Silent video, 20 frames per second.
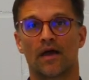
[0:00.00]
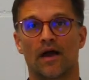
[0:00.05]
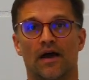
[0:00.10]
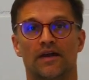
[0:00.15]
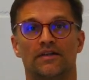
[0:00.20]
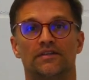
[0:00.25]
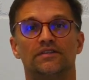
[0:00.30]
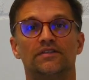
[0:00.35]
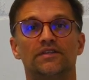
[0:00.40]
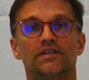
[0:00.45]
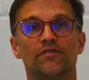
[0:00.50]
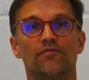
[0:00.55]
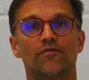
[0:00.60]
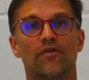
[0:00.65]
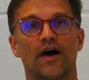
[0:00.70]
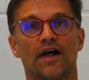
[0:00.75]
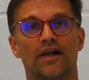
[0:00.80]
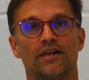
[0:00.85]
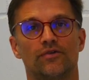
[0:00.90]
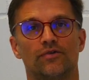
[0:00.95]
a
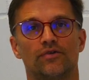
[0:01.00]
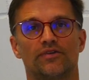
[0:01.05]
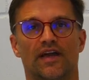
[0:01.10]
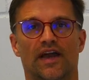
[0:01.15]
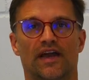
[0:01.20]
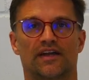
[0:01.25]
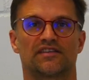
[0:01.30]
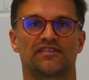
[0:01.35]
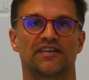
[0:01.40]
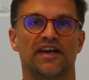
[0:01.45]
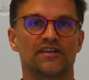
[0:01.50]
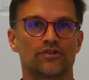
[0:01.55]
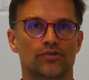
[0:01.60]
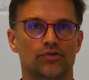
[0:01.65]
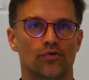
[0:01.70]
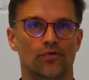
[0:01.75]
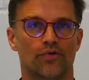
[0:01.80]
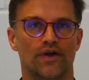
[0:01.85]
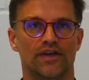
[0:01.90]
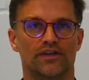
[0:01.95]
devalued
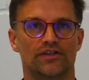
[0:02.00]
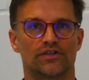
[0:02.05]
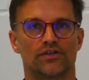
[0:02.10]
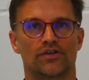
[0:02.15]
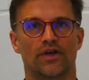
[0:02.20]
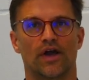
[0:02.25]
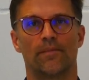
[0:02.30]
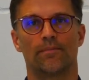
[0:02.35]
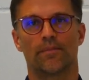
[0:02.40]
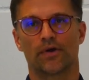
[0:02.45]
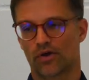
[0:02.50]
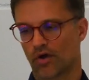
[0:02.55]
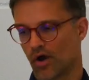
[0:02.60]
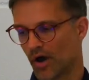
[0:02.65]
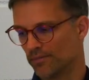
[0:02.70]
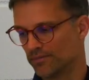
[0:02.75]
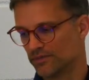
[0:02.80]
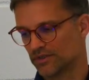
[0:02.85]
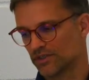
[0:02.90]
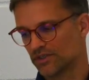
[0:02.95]
exaggeration and
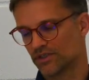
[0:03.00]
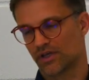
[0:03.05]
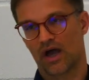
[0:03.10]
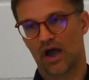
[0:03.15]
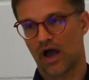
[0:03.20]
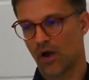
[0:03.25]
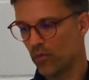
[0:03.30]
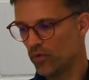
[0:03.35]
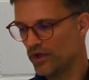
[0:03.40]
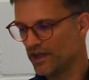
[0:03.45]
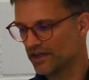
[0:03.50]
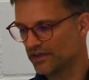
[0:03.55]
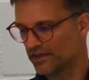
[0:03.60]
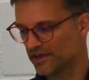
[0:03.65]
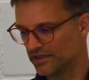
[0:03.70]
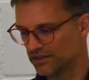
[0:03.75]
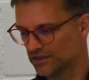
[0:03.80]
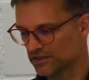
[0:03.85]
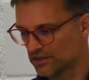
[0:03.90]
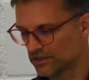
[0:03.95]
becomes a
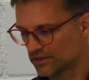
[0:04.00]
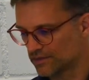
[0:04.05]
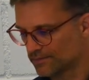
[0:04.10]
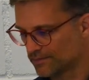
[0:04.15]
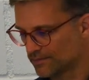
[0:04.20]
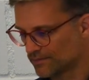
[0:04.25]
weakness.